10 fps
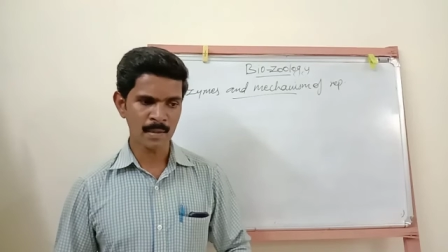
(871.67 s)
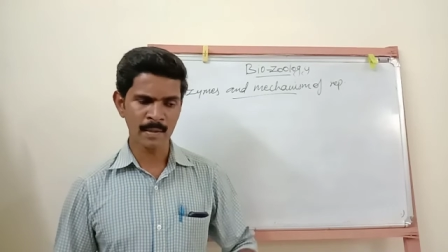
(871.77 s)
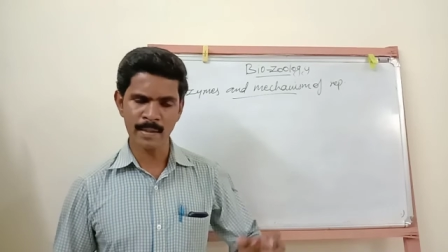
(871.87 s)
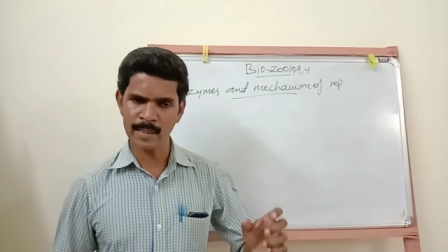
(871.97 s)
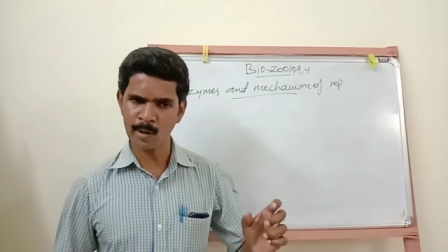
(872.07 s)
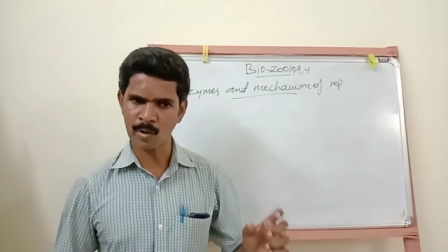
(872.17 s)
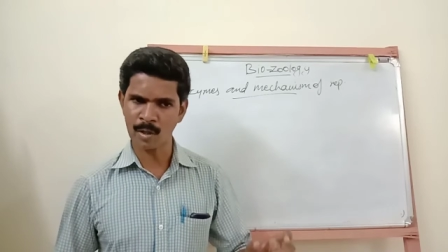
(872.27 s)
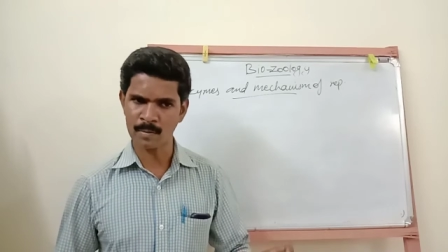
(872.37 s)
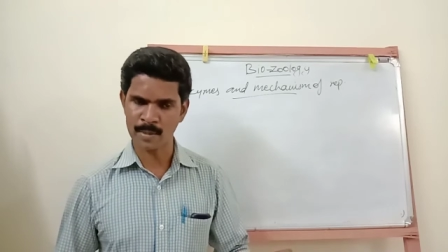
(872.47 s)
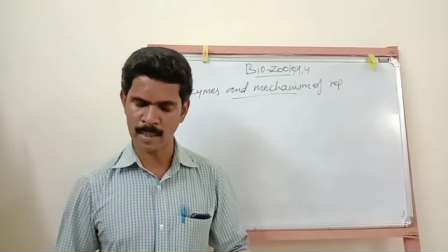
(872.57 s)
In
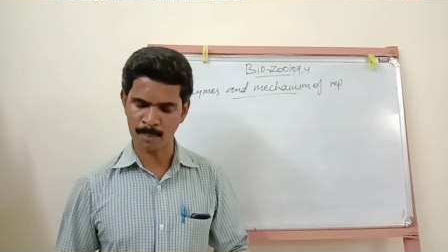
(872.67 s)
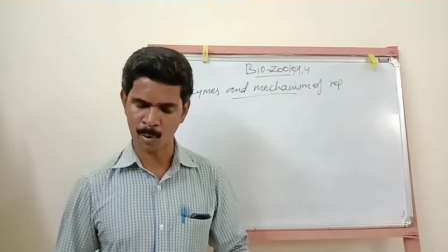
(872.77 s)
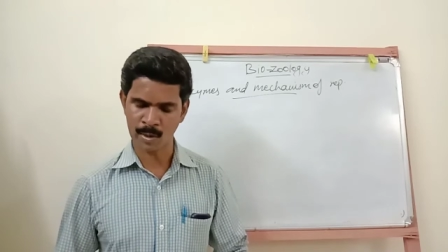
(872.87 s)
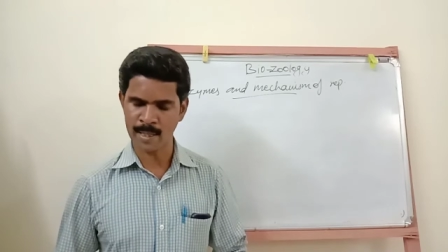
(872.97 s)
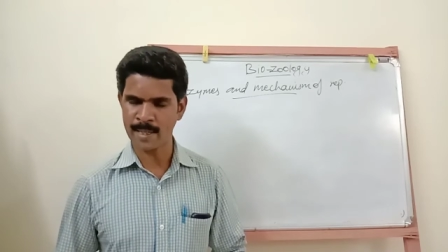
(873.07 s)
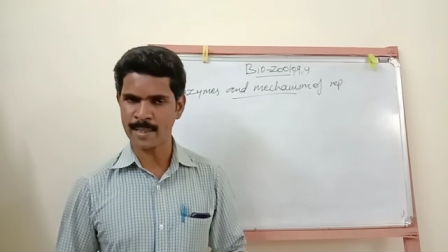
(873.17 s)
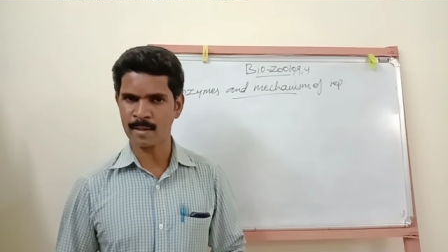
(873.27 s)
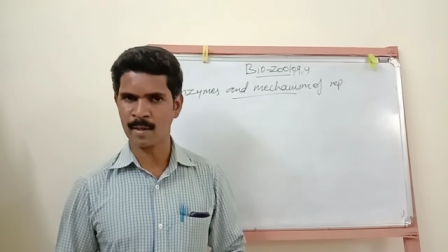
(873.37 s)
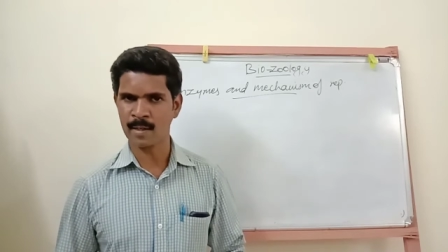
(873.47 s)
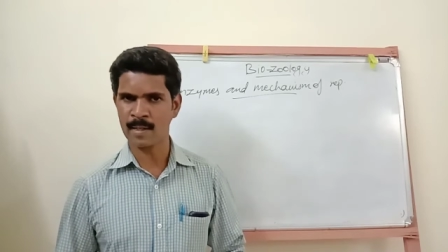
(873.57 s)
prokaryotic
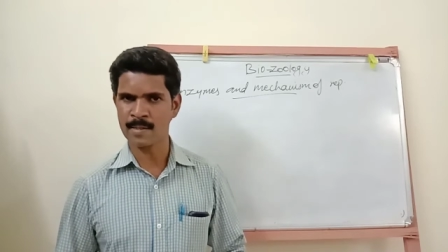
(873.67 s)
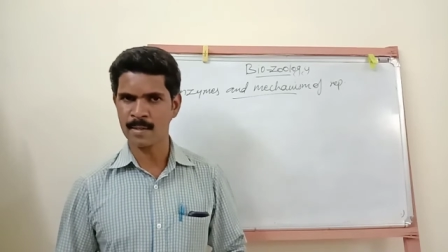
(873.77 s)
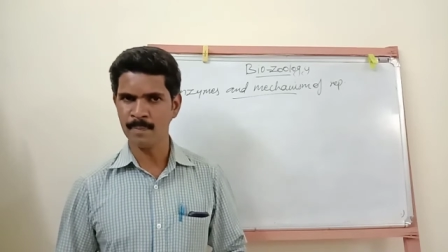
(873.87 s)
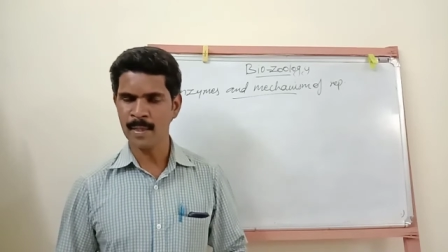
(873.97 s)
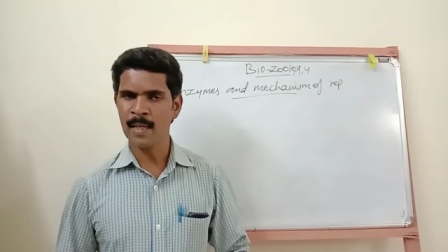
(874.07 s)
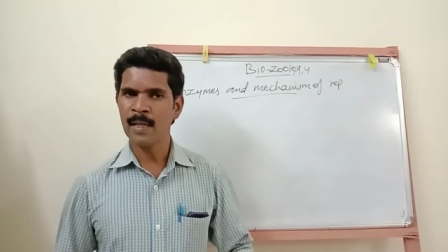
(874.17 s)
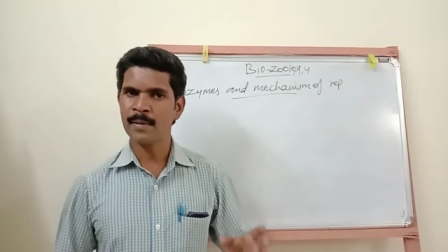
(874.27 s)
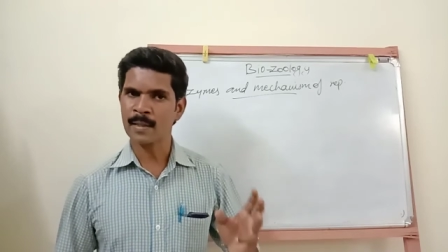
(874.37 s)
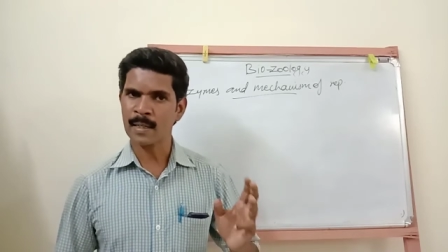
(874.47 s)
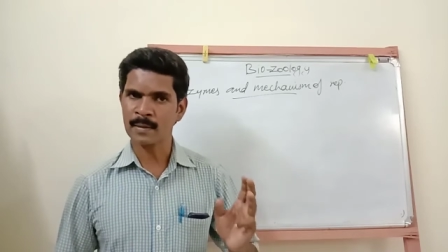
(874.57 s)
organism,
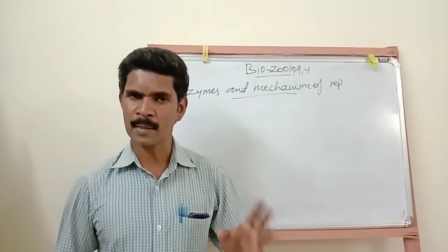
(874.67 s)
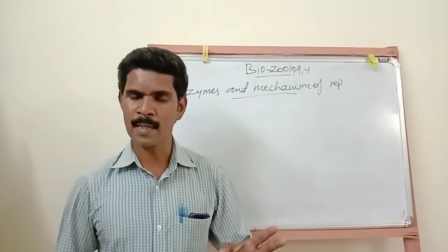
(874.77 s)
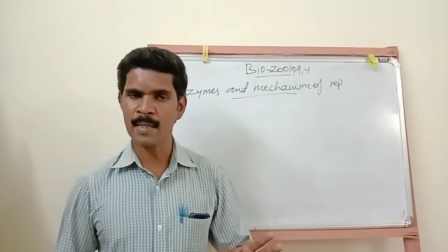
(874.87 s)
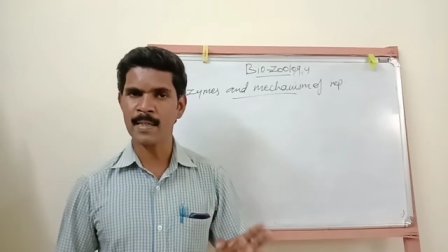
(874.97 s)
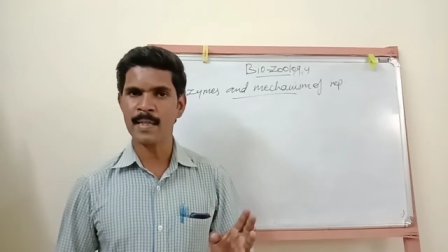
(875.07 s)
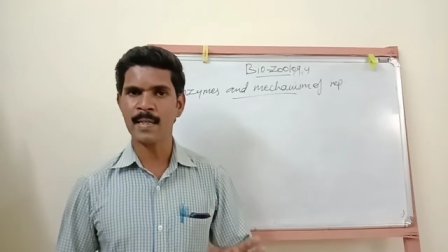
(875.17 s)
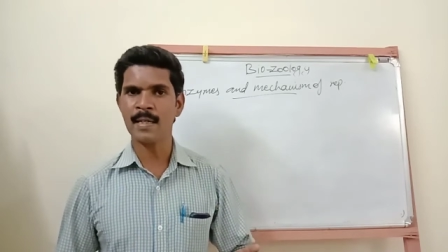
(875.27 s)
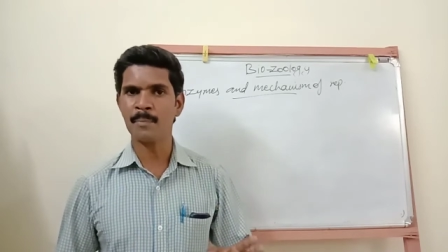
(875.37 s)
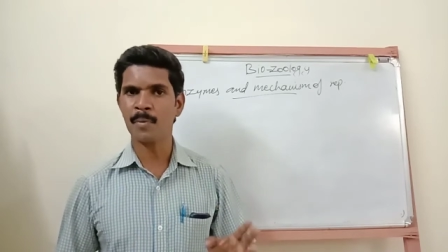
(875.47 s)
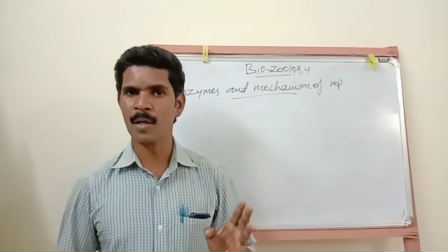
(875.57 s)
there are 3
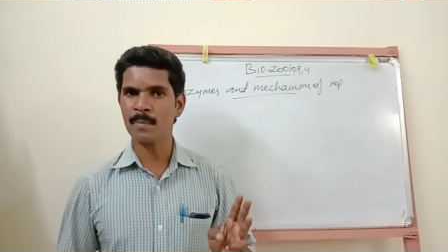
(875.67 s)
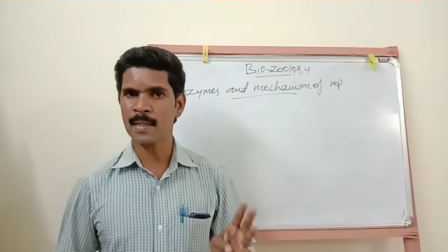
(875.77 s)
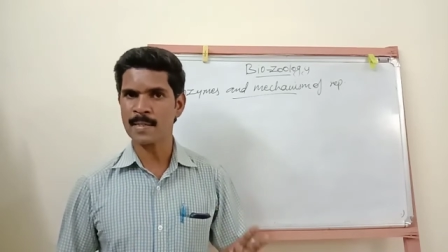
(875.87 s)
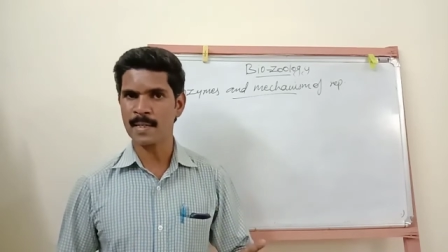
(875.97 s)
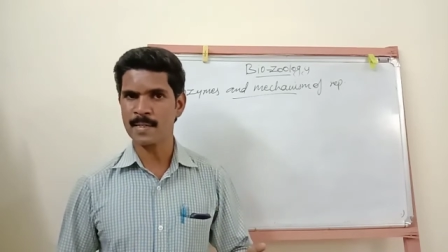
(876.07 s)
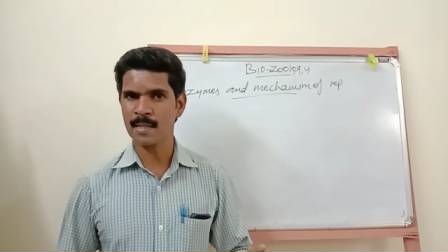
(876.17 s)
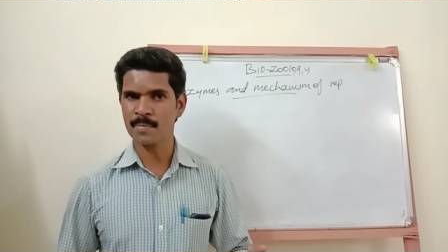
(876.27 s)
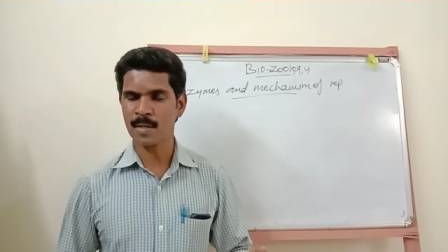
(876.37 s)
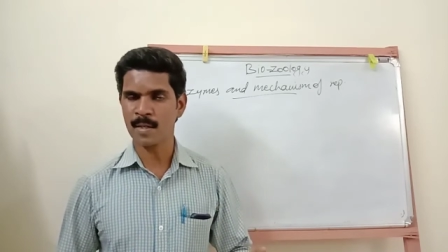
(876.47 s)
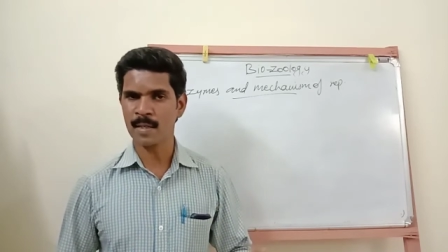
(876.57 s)
DNA polymerase
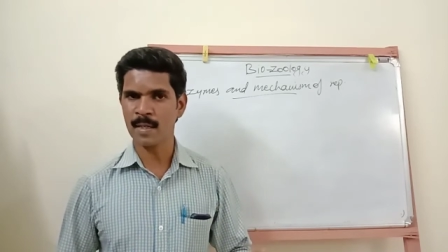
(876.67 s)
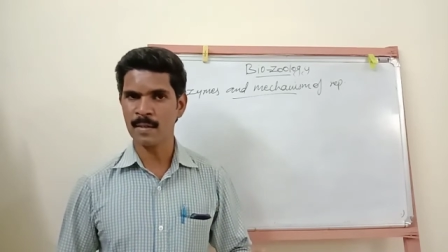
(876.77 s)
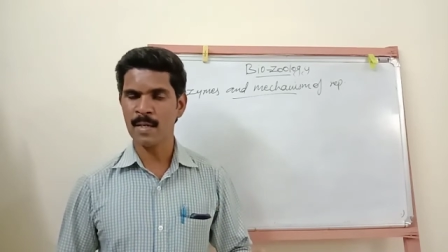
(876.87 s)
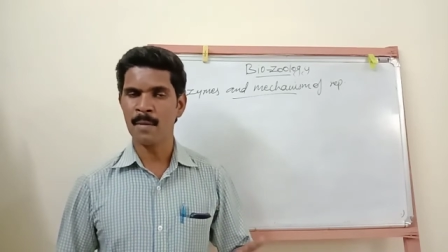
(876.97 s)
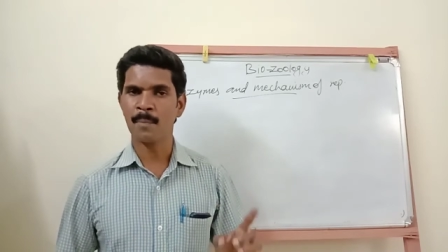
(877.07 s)
enzymes are there.